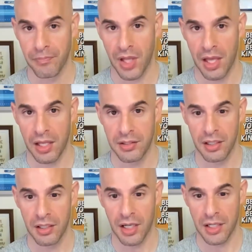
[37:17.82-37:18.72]
and
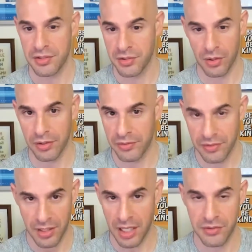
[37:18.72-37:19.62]
I just called it
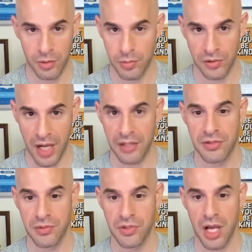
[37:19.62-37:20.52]
the October
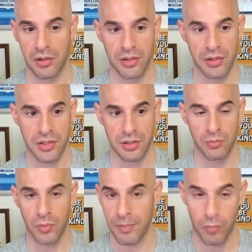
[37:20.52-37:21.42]
Gratitude Challenge. And
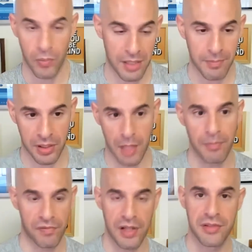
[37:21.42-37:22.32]
we had become
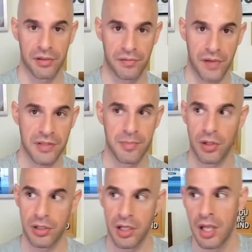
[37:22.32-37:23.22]
friends on
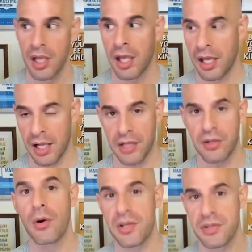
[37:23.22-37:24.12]
Facebook, and I
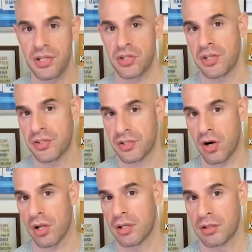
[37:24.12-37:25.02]
noticed that she
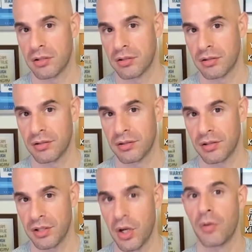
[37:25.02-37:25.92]
started,
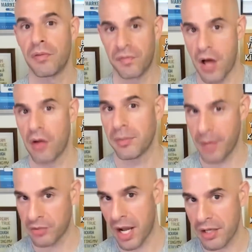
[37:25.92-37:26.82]
following my
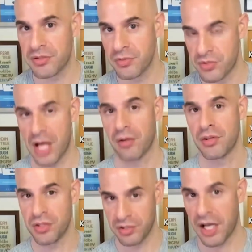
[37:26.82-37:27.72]
gratitude
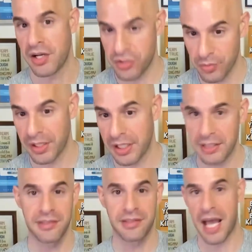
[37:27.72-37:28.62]
challenge and kind of doing it
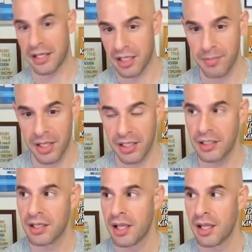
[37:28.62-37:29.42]
and tagging me.